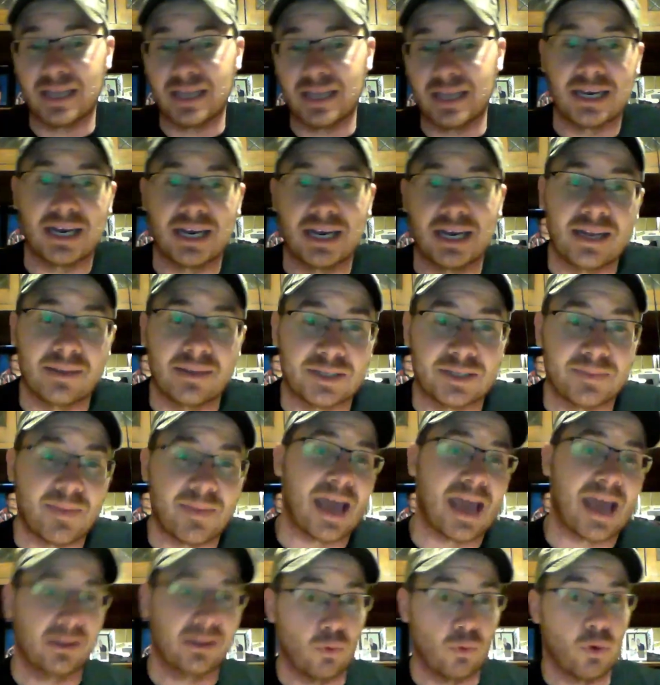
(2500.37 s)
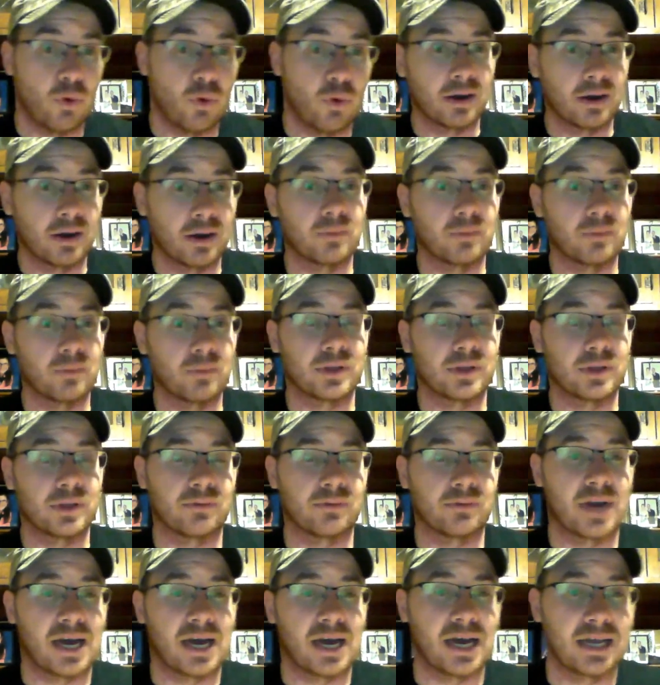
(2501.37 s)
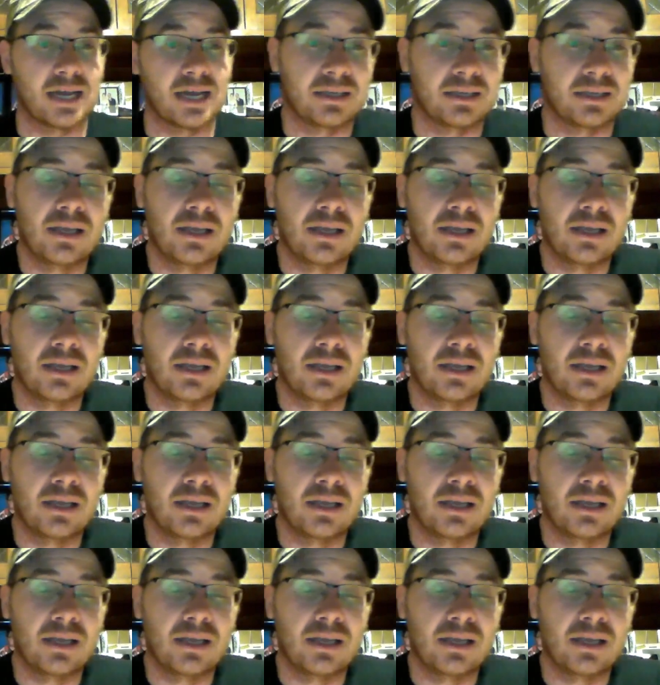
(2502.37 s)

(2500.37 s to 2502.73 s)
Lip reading: that I end up smacking the water with the rod,